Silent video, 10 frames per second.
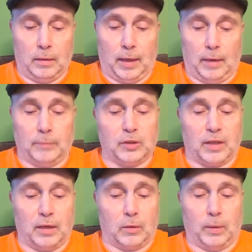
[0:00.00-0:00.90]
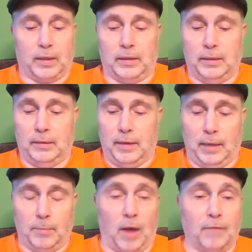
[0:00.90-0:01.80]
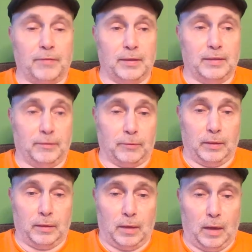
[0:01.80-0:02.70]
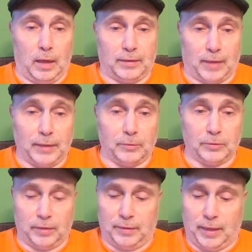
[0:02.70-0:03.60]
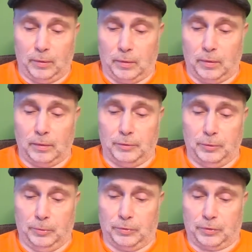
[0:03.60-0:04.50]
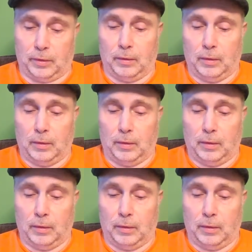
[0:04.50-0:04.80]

and I'm just going to quickly name off the different uh, titles that they used.